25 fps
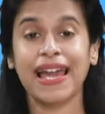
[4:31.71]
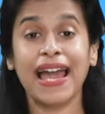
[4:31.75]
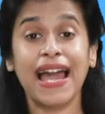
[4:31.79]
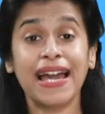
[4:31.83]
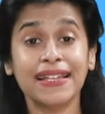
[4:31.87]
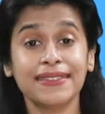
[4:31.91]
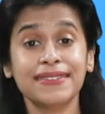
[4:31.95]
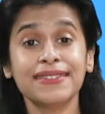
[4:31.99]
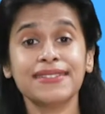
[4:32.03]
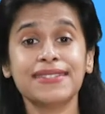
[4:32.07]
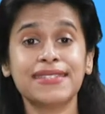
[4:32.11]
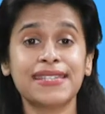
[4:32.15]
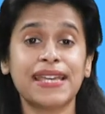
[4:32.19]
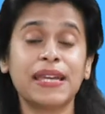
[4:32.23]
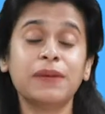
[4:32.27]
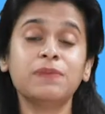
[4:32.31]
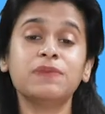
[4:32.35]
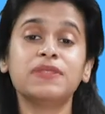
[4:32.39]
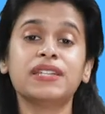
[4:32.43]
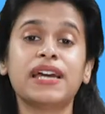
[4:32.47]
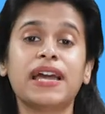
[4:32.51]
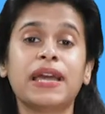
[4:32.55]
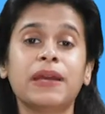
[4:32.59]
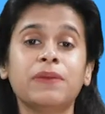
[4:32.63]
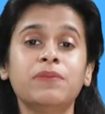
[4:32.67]
At the same
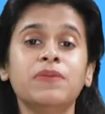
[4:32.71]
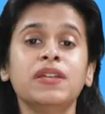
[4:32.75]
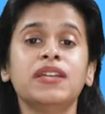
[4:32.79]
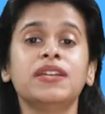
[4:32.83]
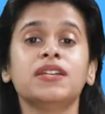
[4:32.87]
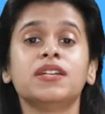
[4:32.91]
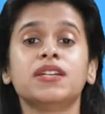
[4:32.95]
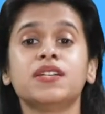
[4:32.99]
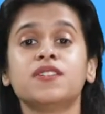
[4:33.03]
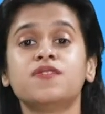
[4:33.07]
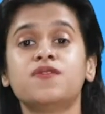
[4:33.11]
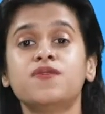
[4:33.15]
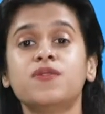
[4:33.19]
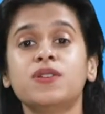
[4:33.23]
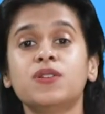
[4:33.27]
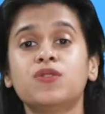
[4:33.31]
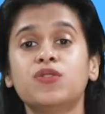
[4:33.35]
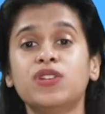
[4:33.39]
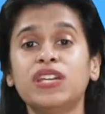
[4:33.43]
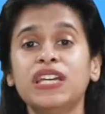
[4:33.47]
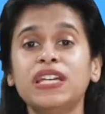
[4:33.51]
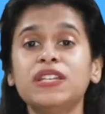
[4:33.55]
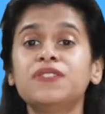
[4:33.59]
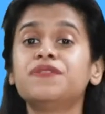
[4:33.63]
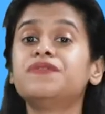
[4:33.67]
time, if we
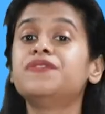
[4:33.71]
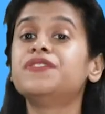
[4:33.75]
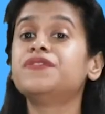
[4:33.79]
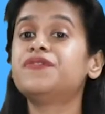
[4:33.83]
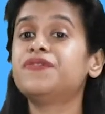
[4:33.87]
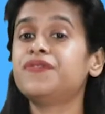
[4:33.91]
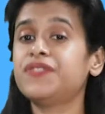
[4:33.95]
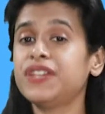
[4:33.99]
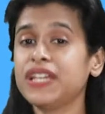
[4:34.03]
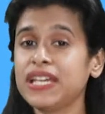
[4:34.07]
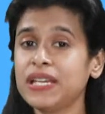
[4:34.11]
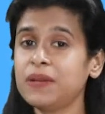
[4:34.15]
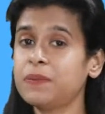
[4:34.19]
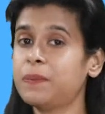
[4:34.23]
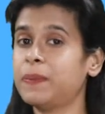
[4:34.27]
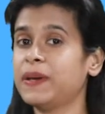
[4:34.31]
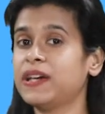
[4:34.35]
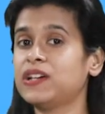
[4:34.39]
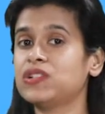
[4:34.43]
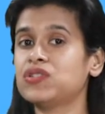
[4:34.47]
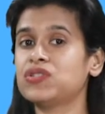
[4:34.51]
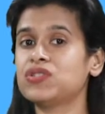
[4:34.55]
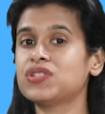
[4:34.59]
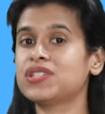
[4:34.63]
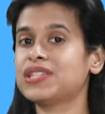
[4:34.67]
read 15
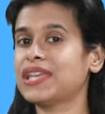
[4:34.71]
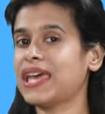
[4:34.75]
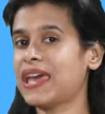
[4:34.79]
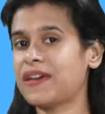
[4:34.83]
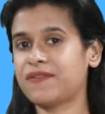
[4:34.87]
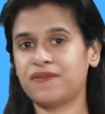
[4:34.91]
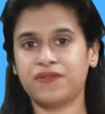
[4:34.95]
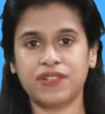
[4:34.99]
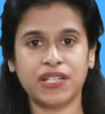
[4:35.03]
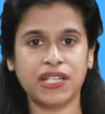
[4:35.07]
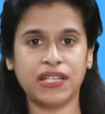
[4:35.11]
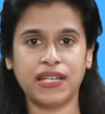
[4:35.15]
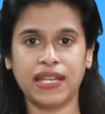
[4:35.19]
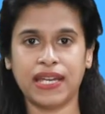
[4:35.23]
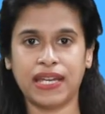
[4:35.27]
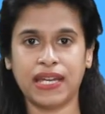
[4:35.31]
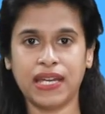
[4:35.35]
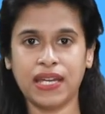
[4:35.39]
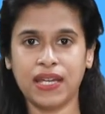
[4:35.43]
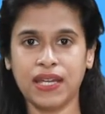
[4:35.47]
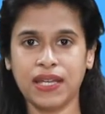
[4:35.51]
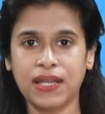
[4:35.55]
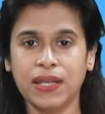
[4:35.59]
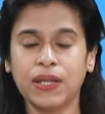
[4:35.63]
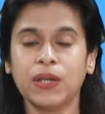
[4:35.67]
pages every
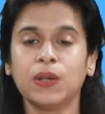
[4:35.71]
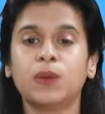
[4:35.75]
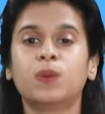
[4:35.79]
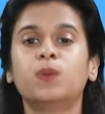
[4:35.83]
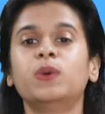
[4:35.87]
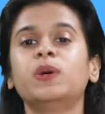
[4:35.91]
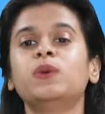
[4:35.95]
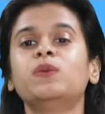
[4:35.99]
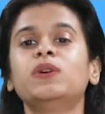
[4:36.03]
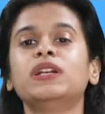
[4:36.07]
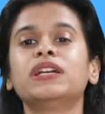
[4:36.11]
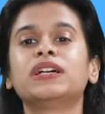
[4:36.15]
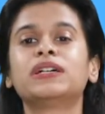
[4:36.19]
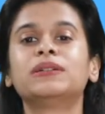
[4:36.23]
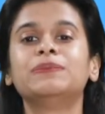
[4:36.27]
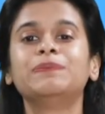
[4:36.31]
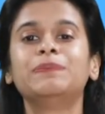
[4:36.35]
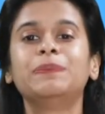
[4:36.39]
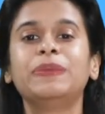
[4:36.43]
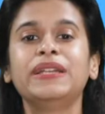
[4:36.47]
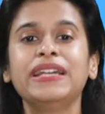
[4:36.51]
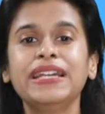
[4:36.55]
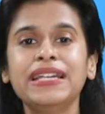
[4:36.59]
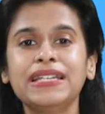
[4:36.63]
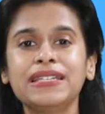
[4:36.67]
day, we will
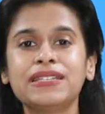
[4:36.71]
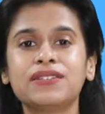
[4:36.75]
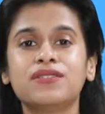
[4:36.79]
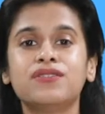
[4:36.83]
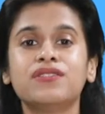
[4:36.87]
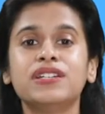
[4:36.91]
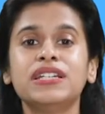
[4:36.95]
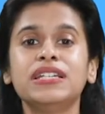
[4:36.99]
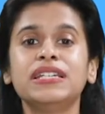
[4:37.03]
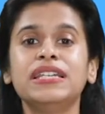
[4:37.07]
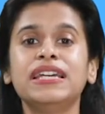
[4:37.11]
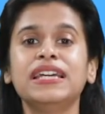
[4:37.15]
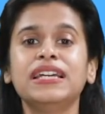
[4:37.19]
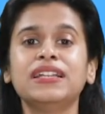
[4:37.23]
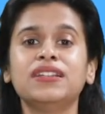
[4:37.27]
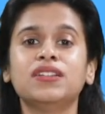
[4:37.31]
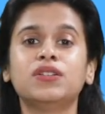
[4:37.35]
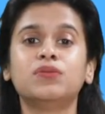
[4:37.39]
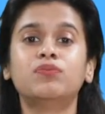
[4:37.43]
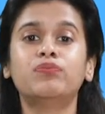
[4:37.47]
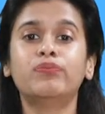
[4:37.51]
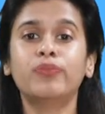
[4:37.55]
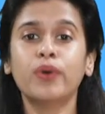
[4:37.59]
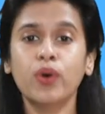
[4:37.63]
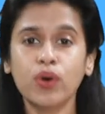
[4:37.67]
complete reading the
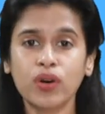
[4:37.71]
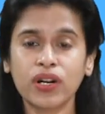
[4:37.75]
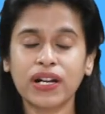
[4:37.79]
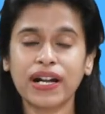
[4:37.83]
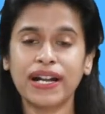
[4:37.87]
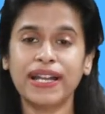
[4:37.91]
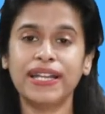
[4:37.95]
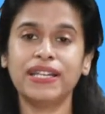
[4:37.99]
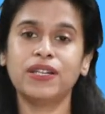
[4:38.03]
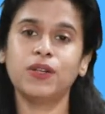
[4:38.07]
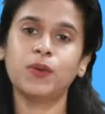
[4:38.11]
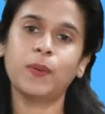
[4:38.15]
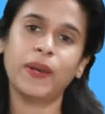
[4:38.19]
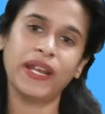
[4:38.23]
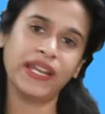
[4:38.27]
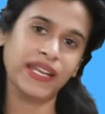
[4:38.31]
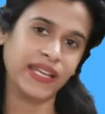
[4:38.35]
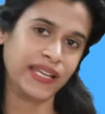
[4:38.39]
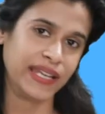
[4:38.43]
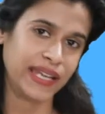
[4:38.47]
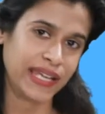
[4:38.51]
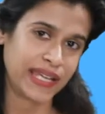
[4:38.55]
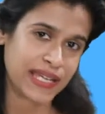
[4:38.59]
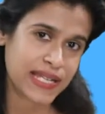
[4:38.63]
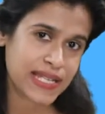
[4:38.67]
book in
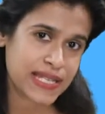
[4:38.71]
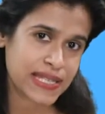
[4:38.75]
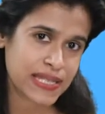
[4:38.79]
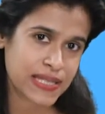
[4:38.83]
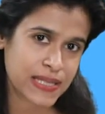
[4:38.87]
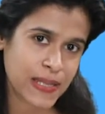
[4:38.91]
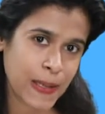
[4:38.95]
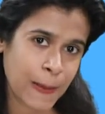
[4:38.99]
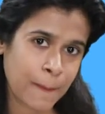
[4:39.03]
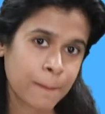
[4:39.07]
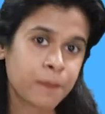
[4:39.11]
20 days